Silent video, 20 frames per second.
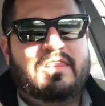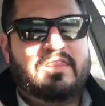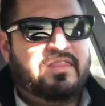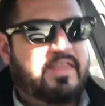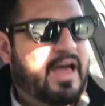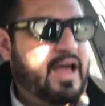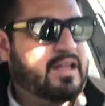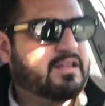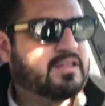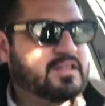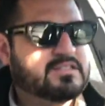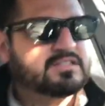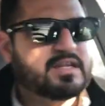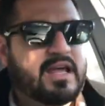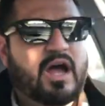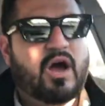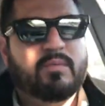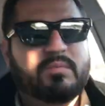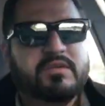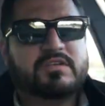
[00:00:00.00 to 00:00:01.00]
that doesn't
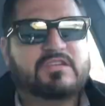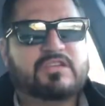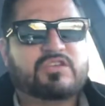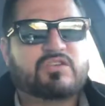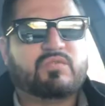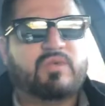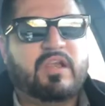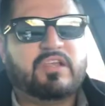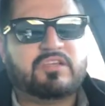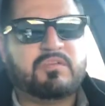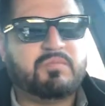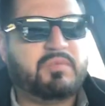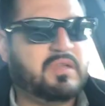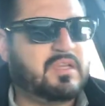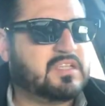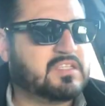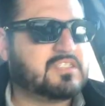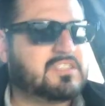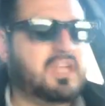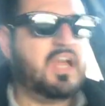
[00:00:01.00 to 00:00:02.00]
help the situation
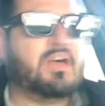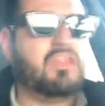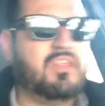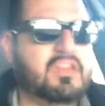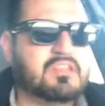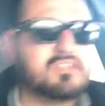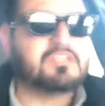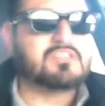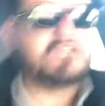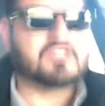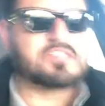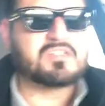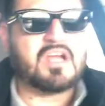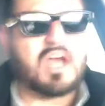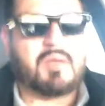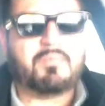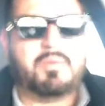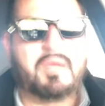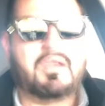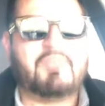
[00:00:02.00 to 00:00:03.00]
because now they're
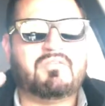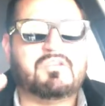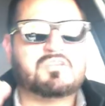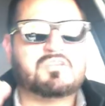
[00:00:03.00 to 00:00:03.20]
top heavy.